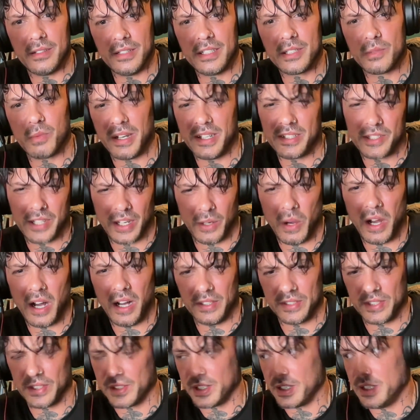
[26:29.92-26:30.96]
It's why it's so
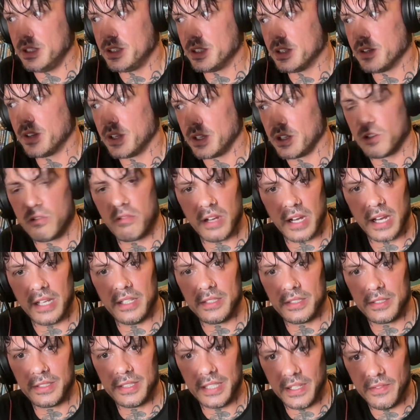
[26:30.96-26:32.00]
hard to teach, I think,
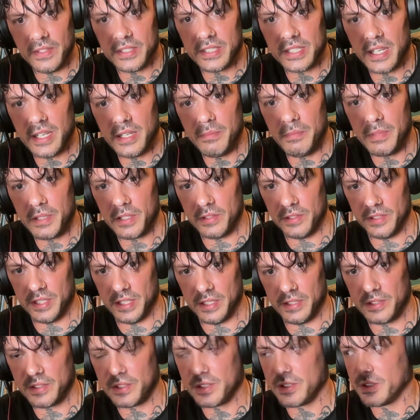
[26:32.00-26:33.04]
creativity, because
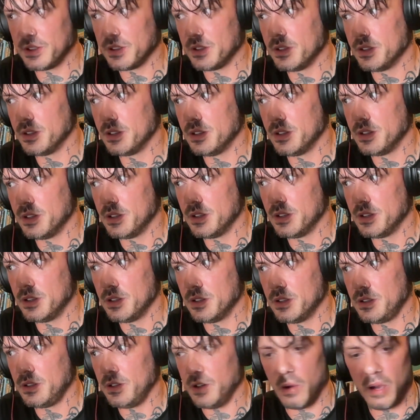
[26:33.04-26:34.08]
it's,
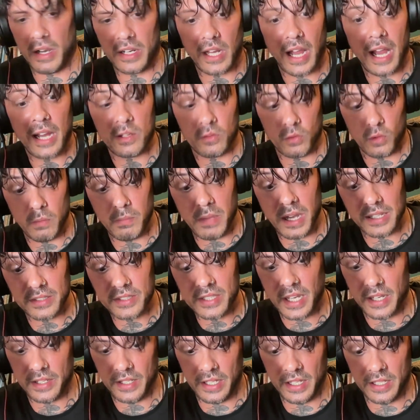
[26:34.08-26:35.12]
you know, I can look
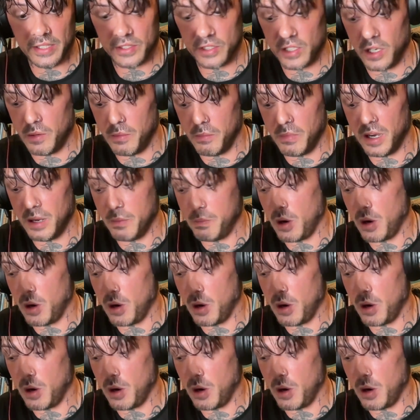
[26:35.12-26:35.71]
back 10 years ago and my